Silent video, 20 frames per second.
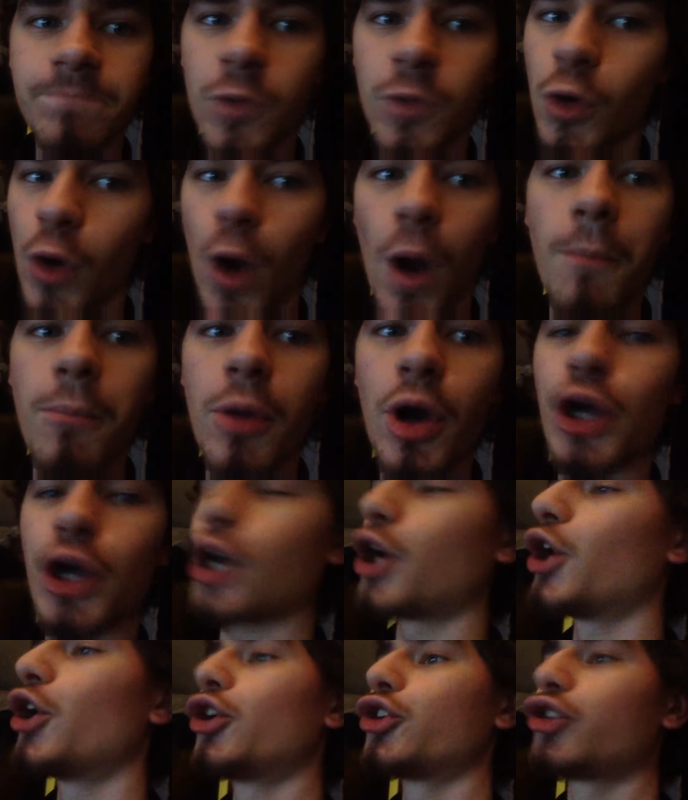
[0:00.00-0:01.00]
Chromebook,
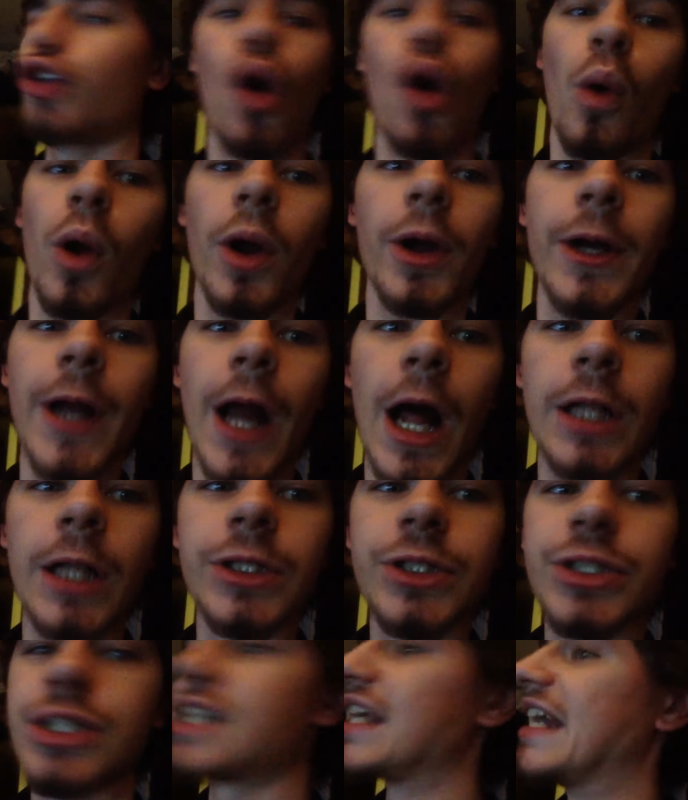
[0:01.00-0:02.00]
two hundred
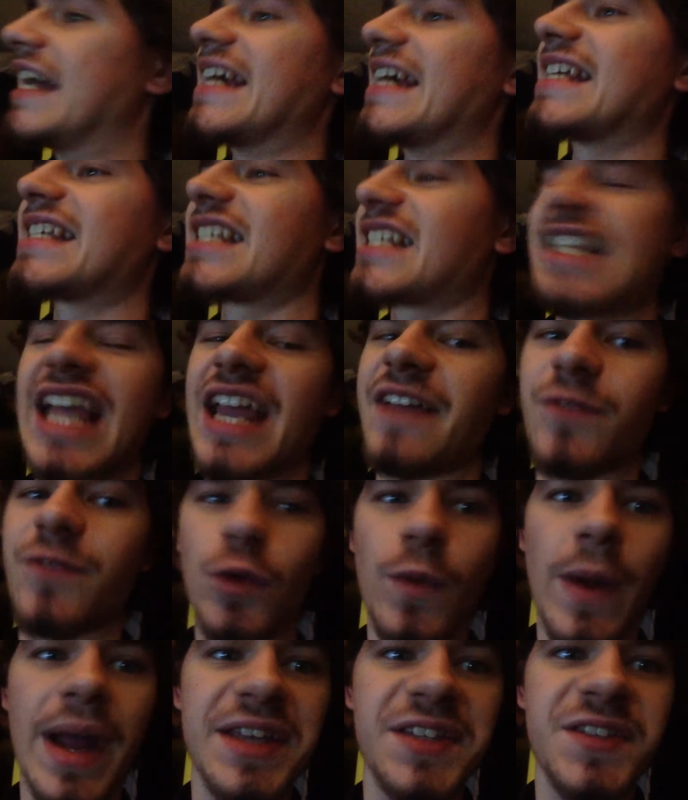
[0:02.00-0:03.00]
dollars, save the
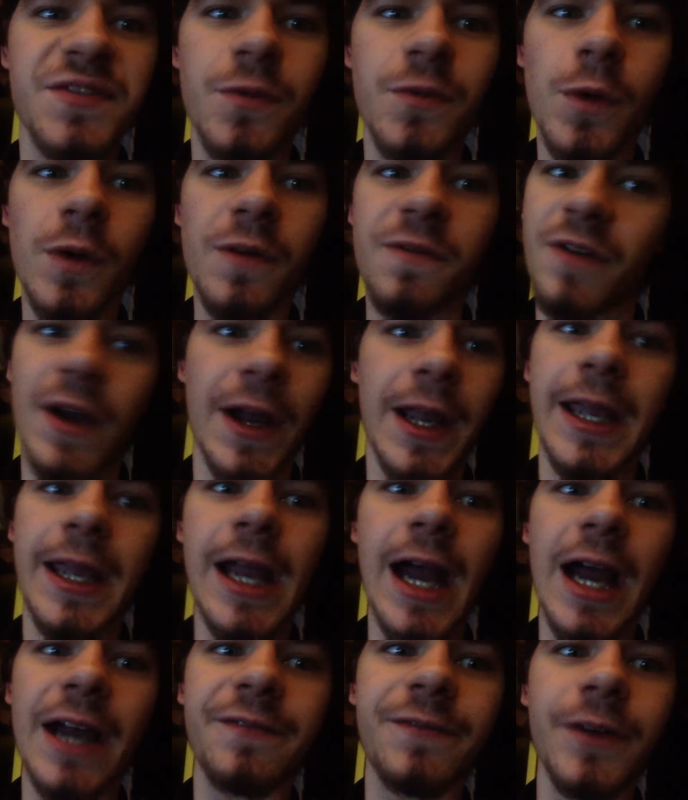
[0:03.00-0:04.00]
rest for a fucking
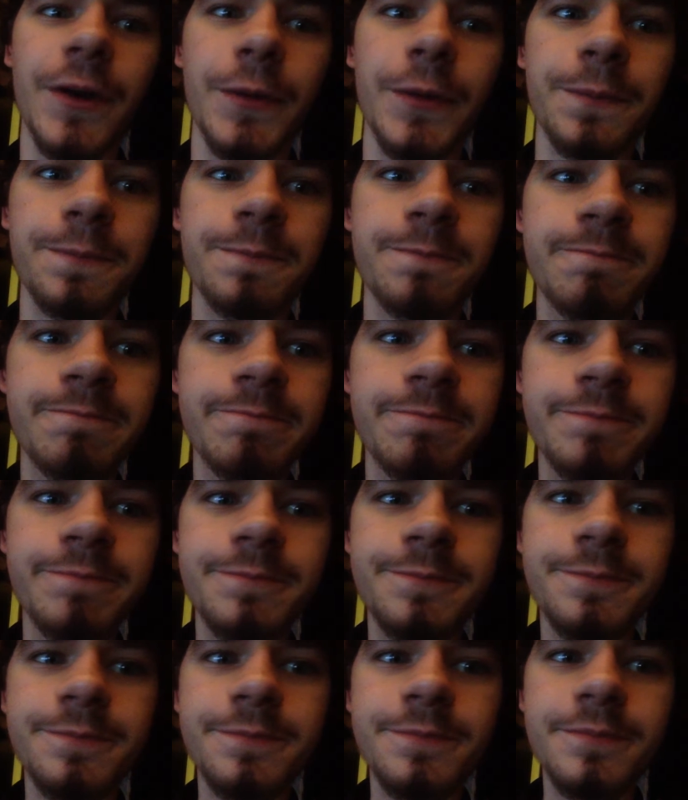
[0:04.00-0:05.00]
iPhone.
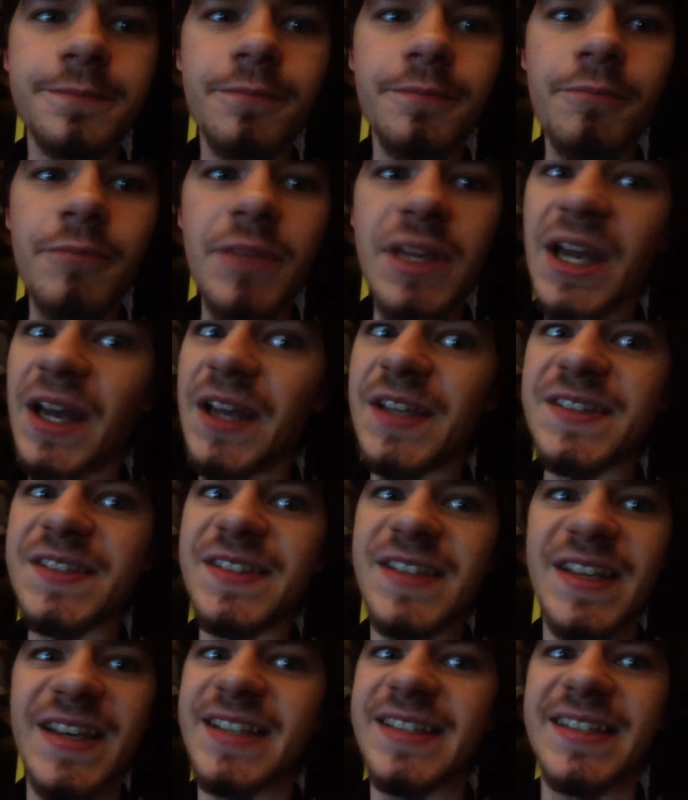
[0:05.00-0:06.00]

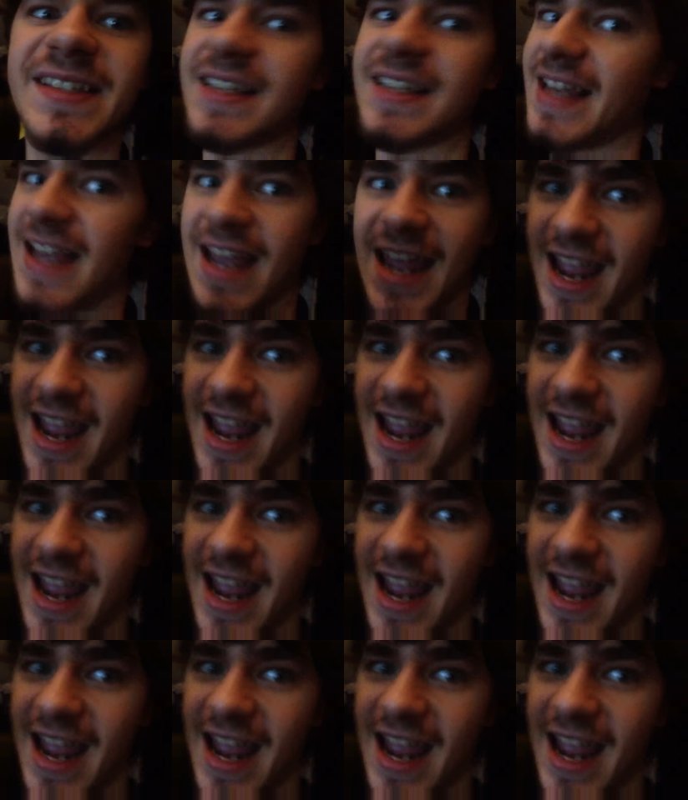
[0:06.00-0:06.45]
Because this